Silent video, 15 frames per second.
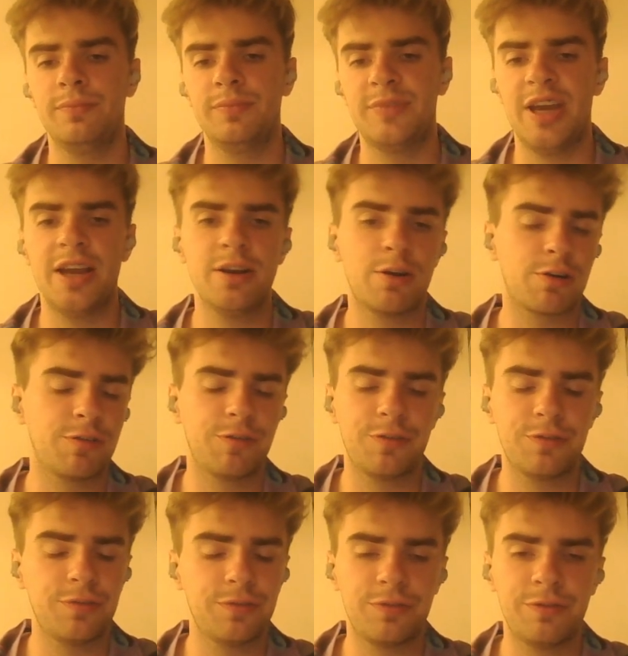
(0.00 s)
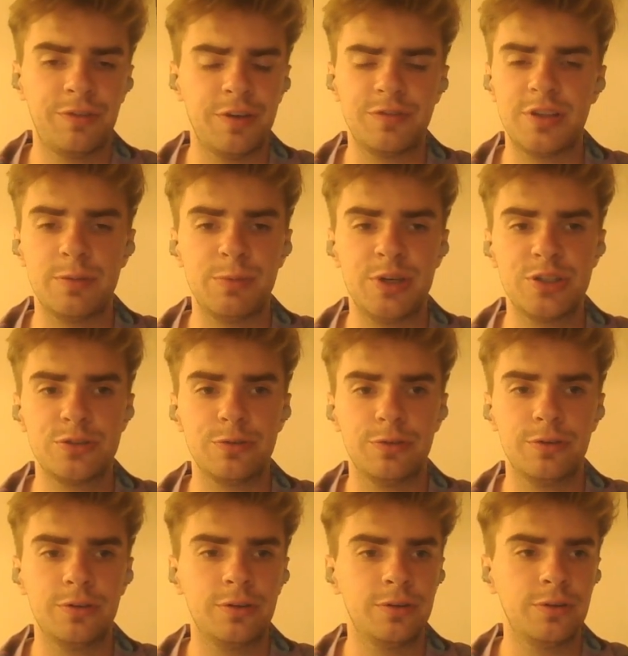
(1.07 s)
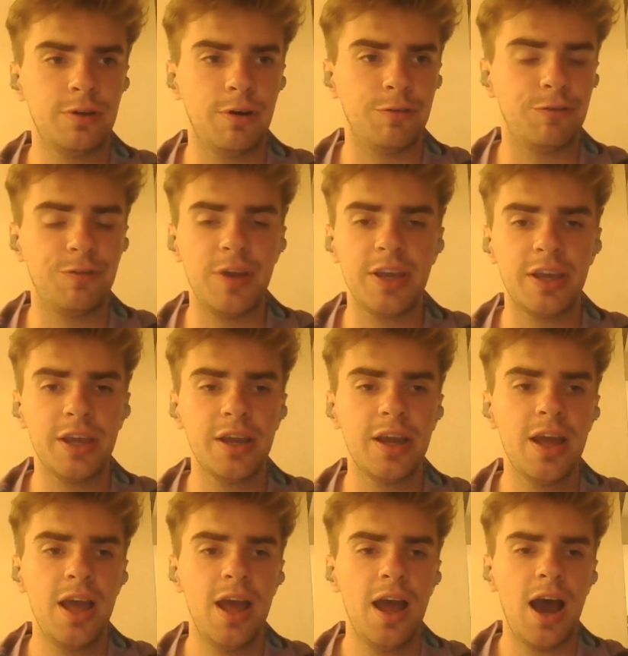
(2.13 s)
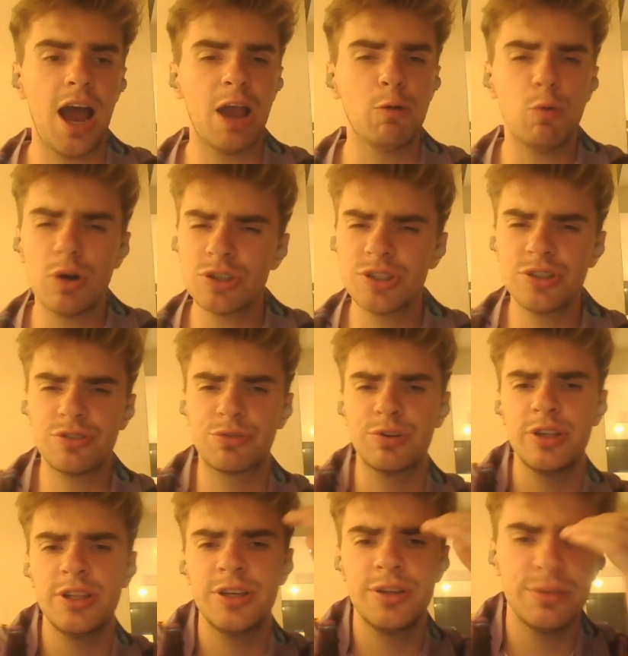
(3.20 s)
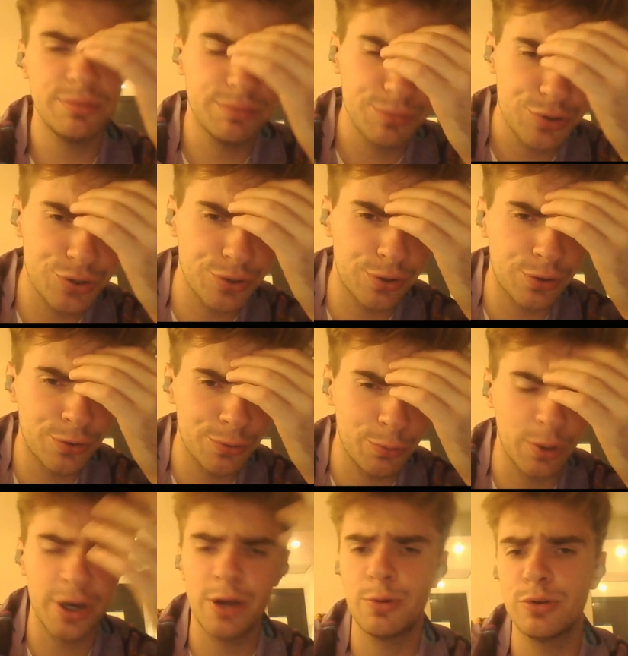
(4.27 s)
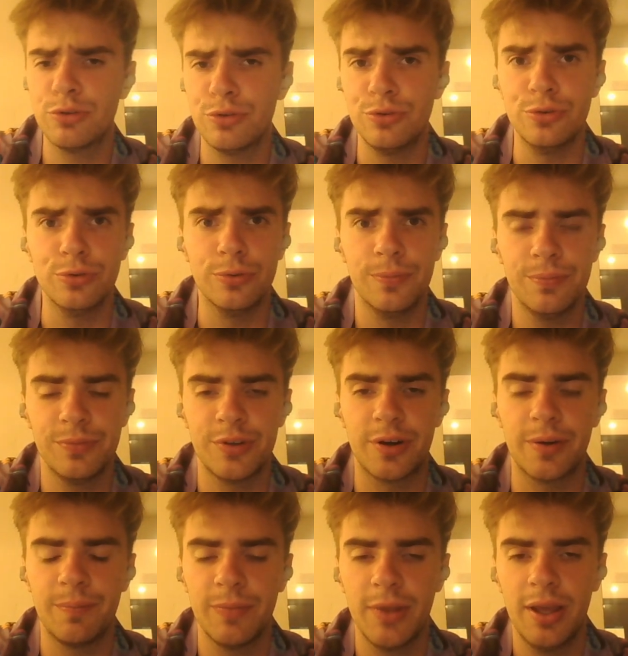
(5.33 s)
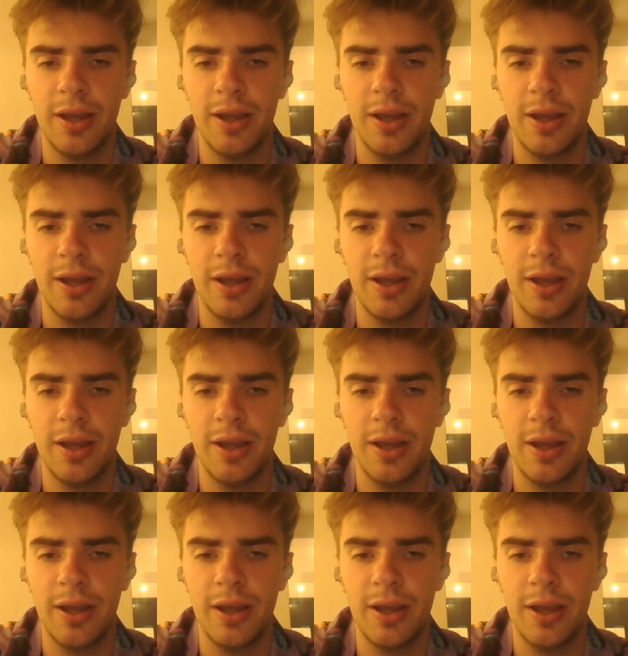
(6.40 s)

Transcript: 10 or 15 minutes of thinking, I wasn't really sure what I want to do there.